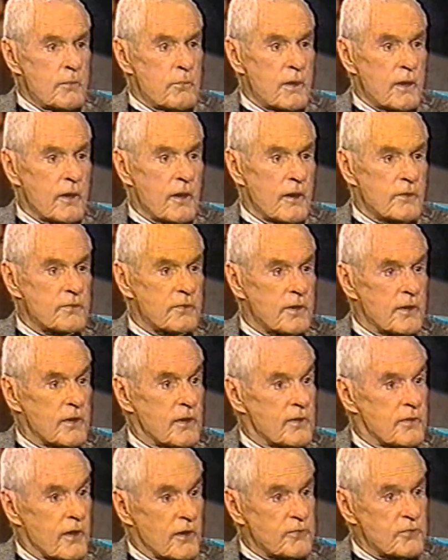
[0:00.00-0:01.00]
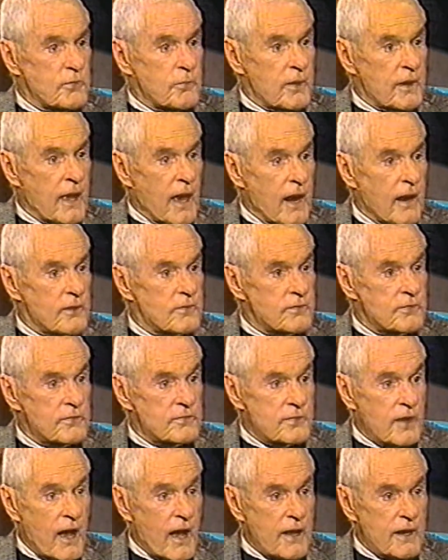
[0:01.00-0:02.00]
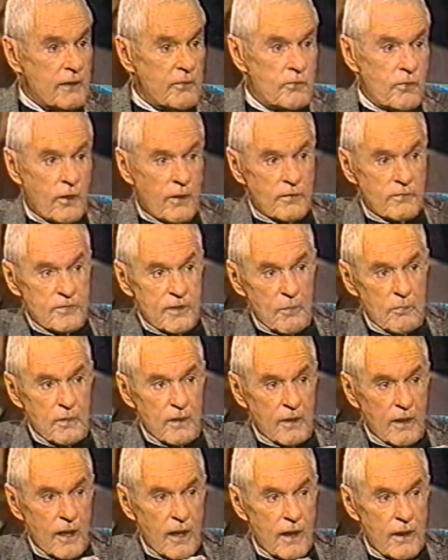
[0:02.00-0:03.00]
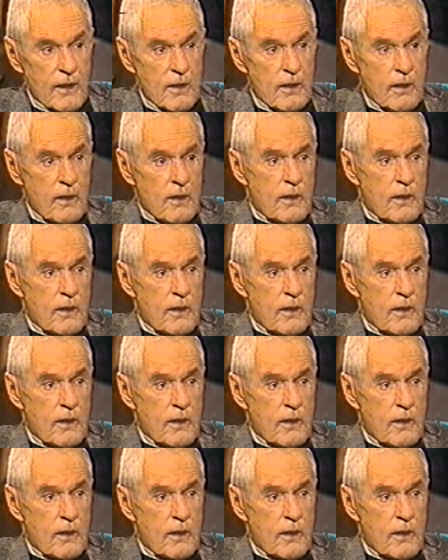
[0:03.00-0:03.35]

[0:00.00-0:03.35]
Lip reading: Because in an industrial mechanical society, if you're on assembly line,